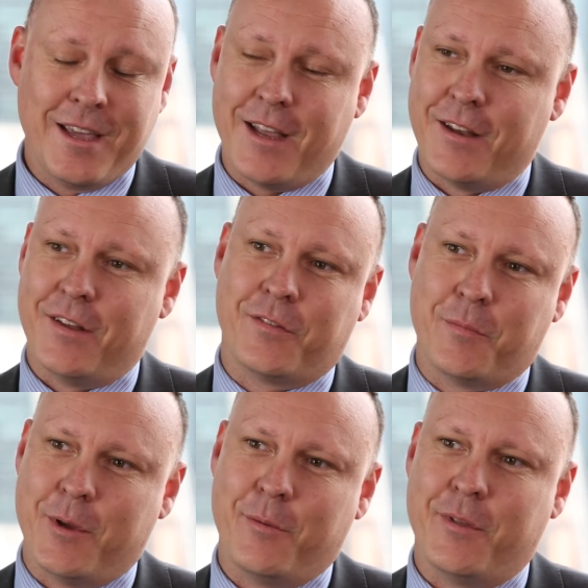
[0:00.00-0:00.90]
It needs to
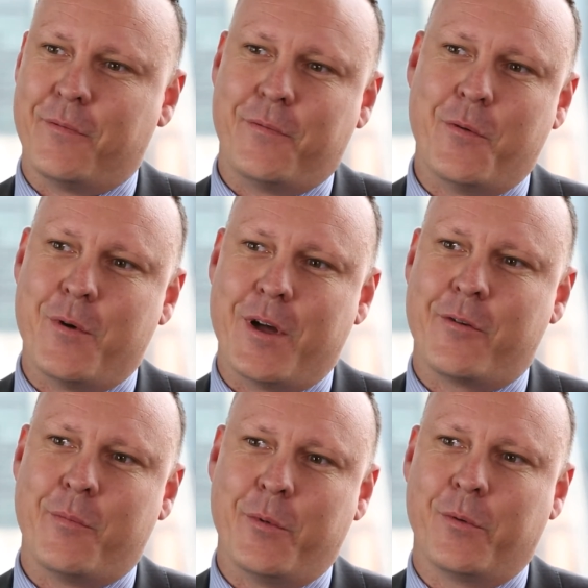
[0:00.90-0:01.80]
be within
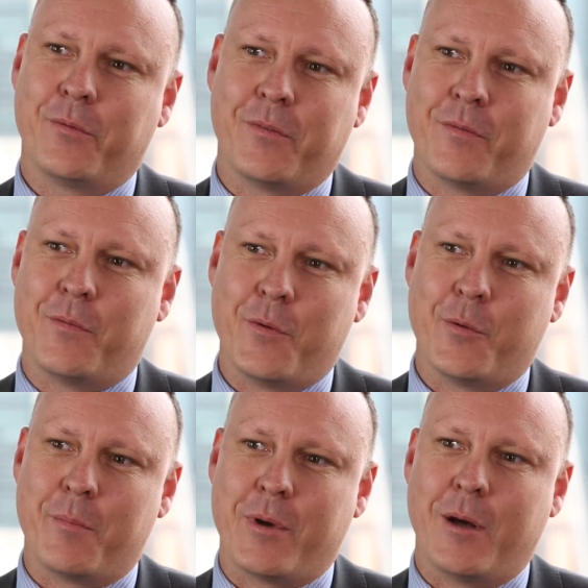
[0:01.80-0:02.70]
400 mils of the
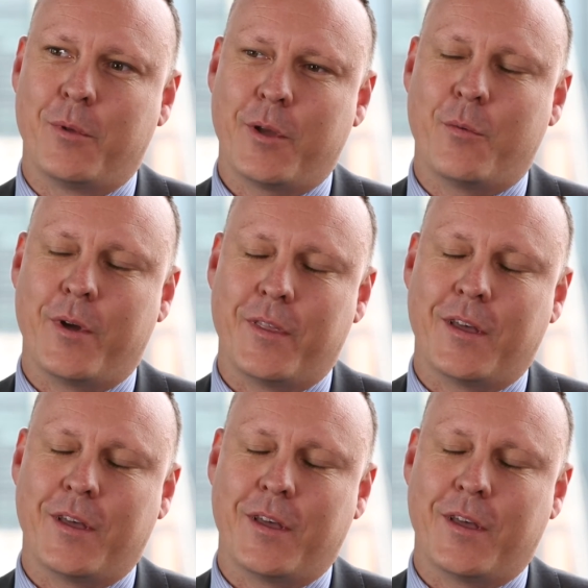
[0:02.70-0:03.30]
viewing public where